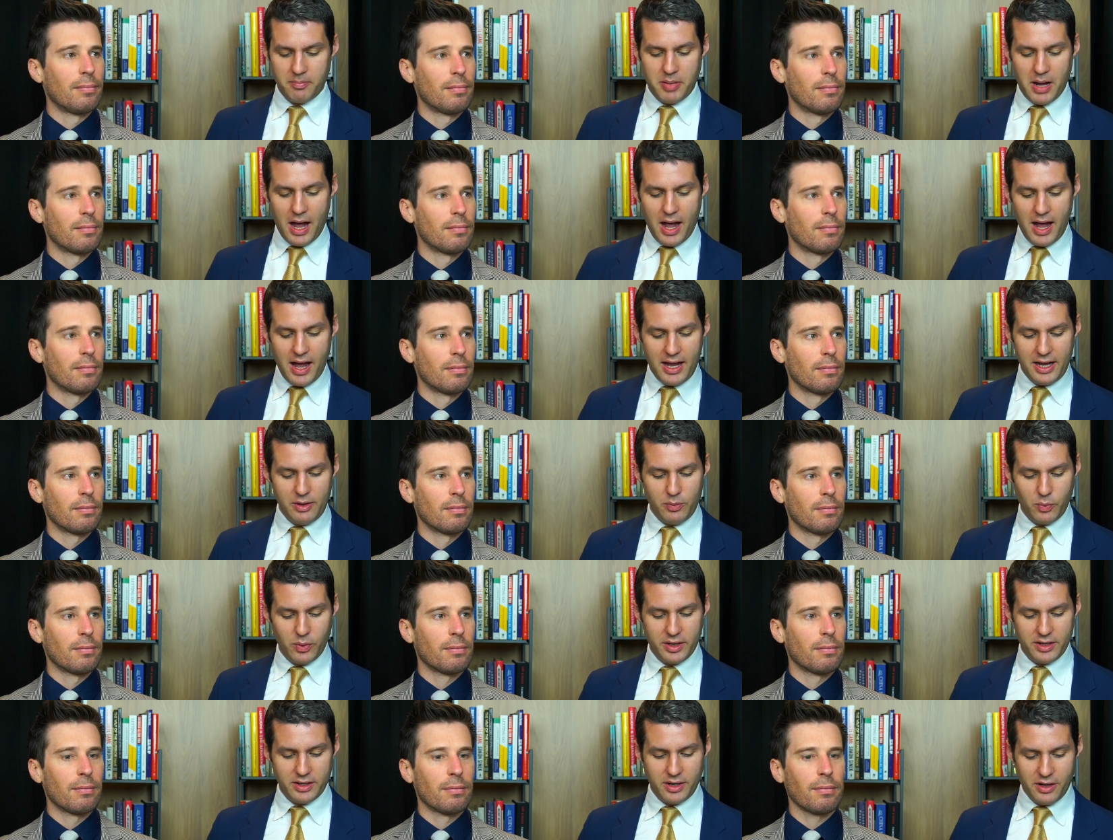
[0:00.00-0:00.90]
Speaker 1: buy
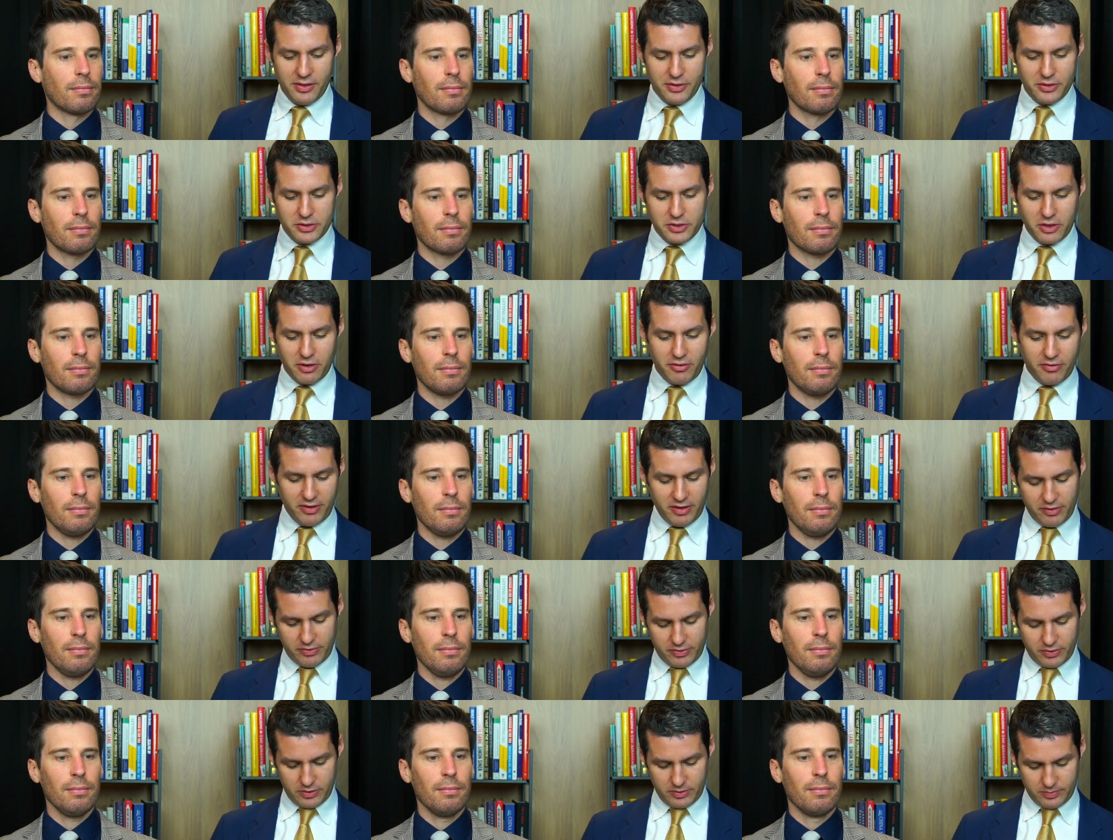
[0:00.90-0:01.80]
when others are
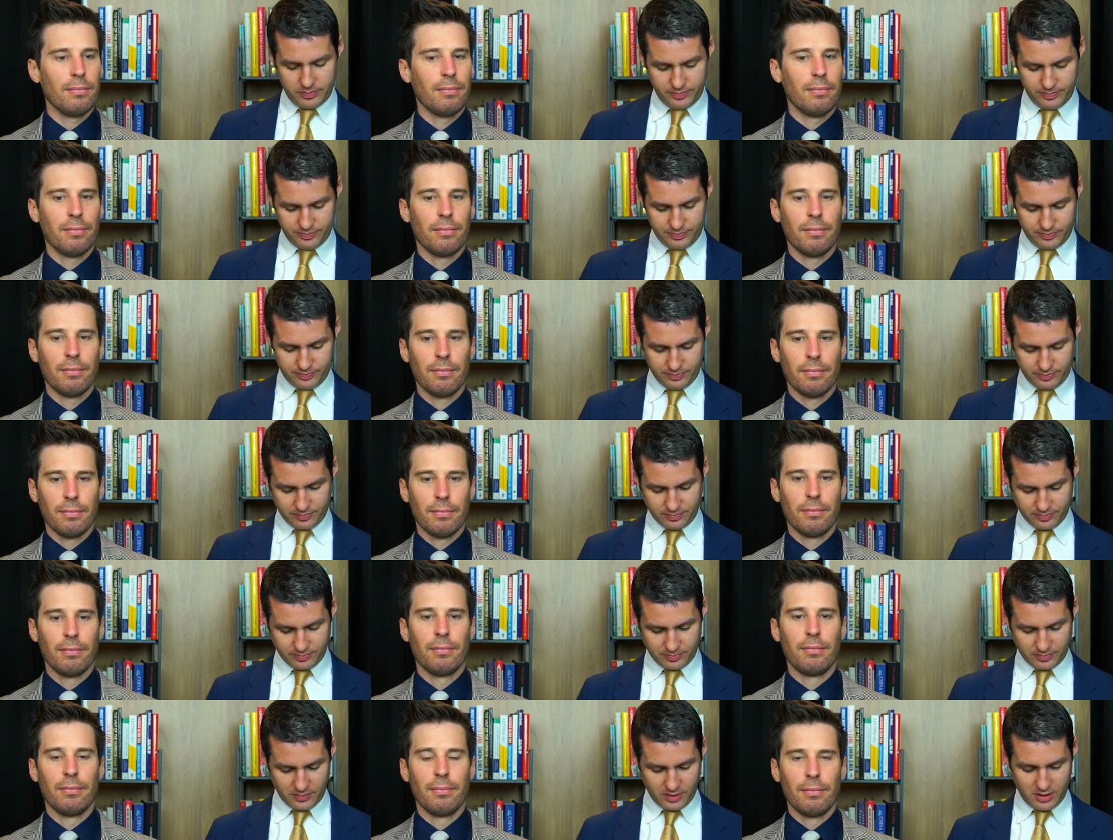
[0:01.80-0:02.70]
fearful.
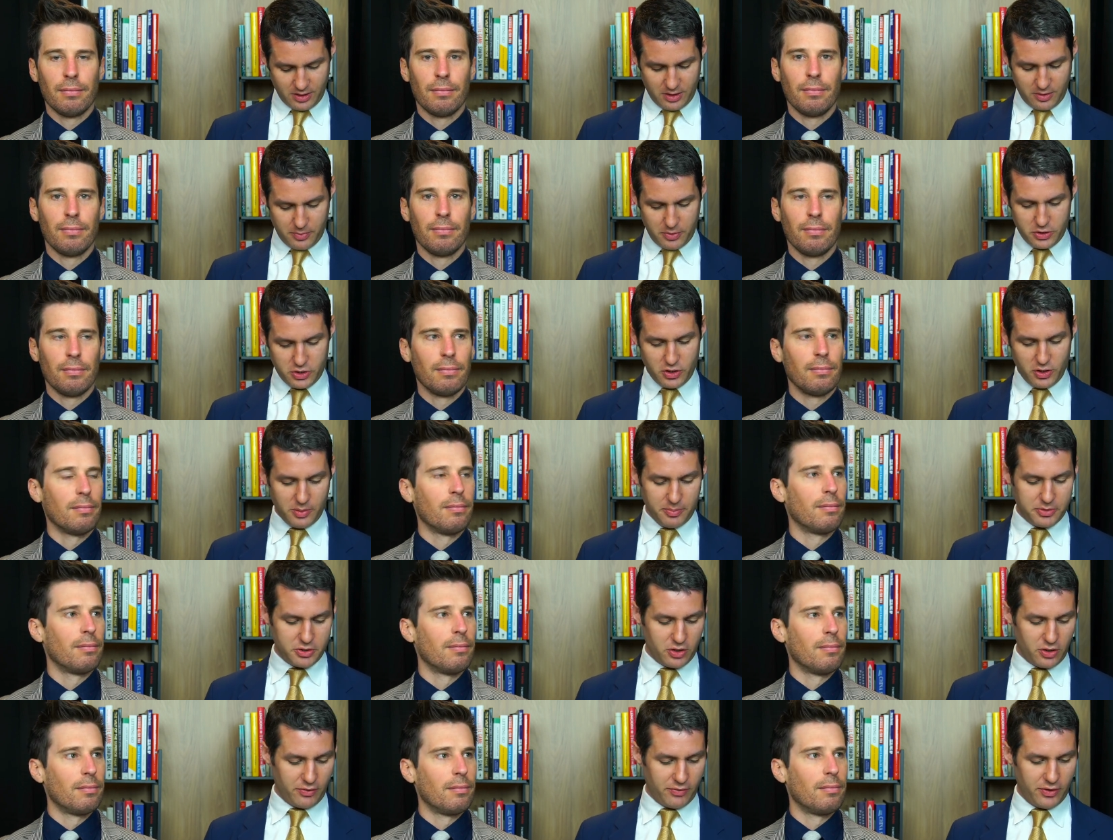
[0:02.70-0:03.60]
Commercial
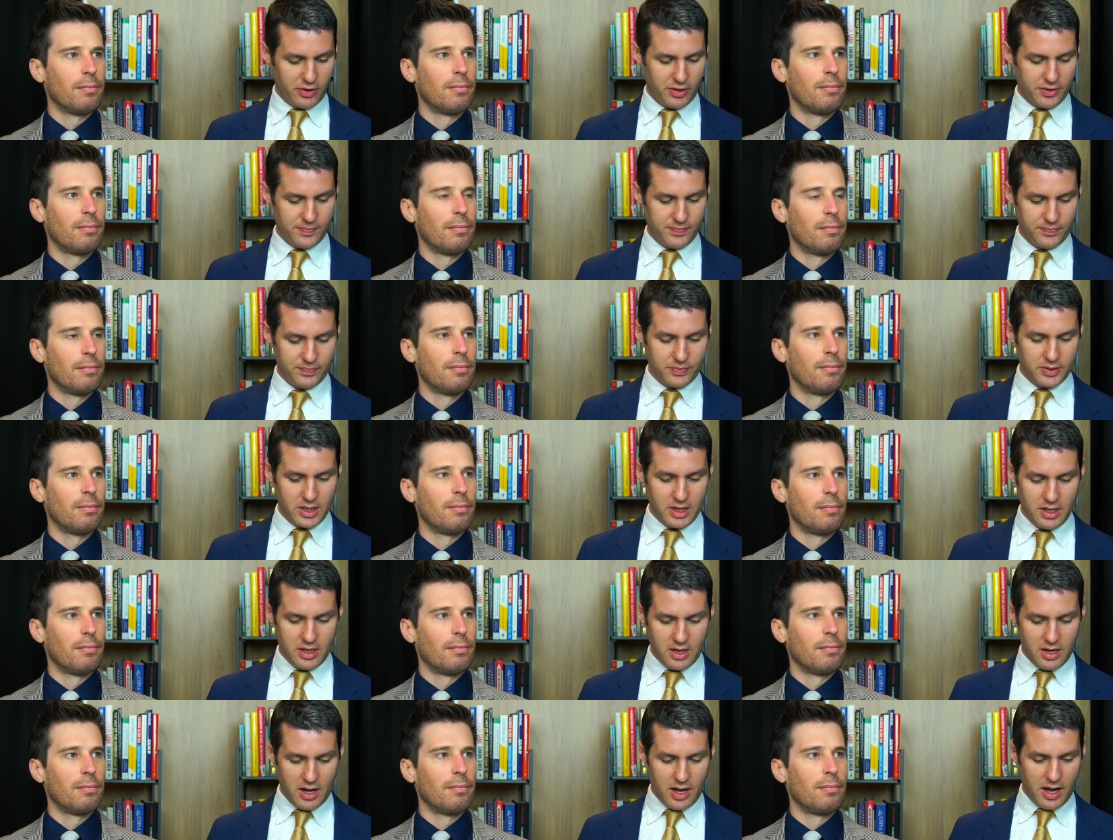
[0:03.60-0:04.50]
Observer.
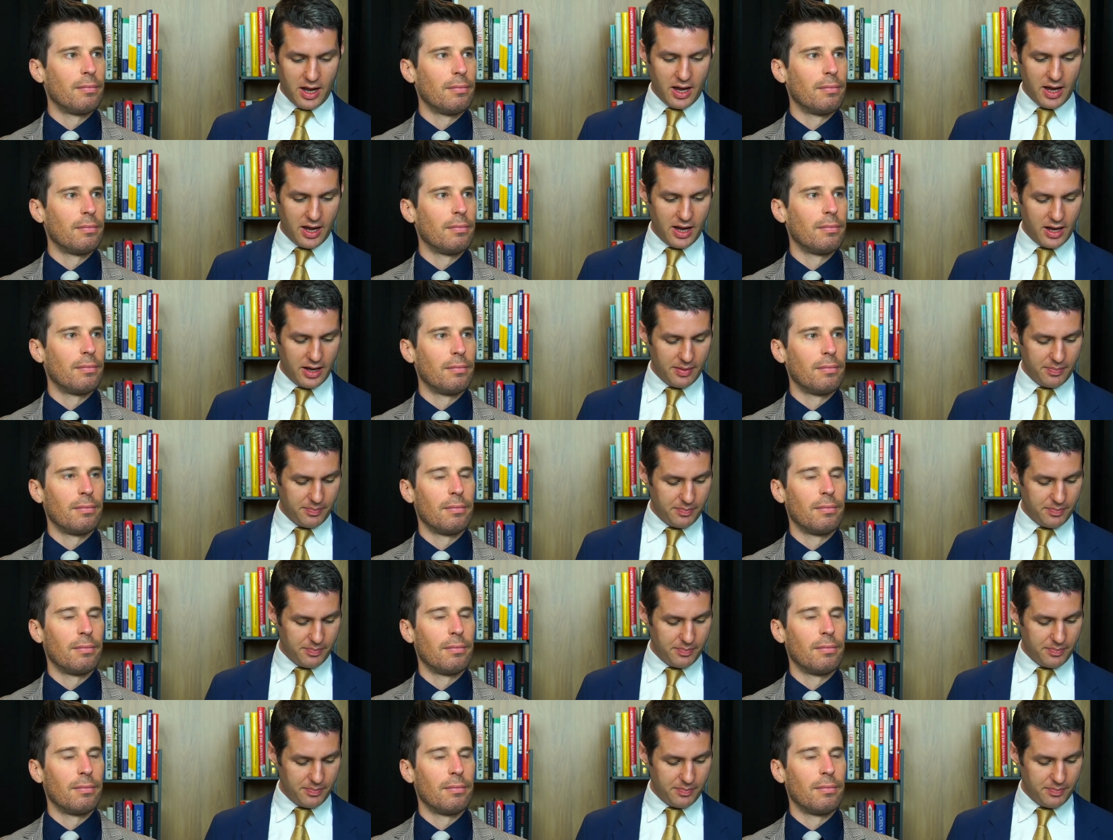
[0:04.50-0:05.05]
Uh,